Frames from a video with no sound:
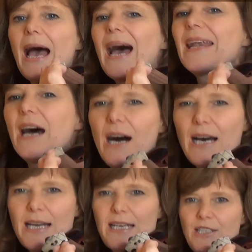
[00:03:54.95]
And
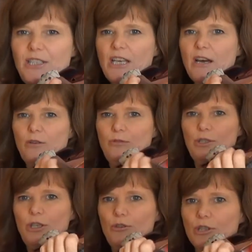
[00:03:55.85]
I
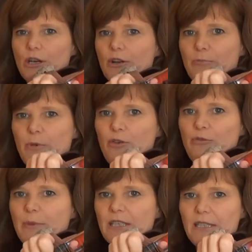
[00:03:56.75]
don't use a lot of
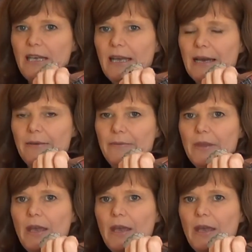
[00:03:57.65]
movement here